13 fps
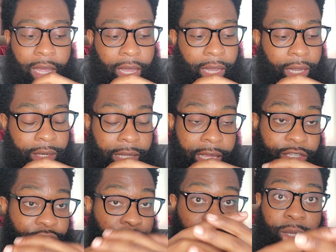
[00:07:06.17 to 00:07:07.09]
and
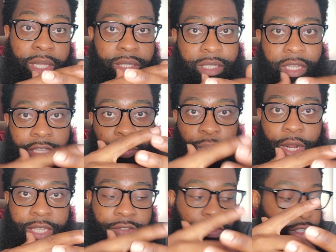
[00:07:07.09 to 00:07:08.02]
it just means that the
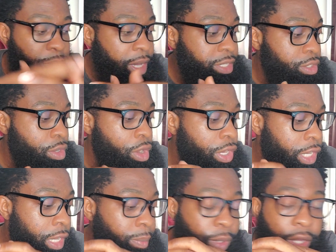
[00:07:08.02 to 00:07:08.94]
price of cement's gone
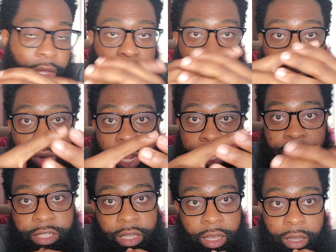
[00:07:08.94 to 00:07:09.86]
up, the
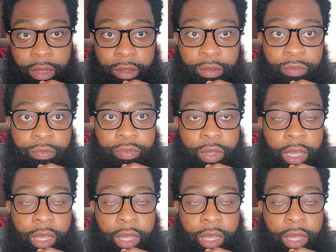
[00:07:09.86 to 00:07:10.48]
price of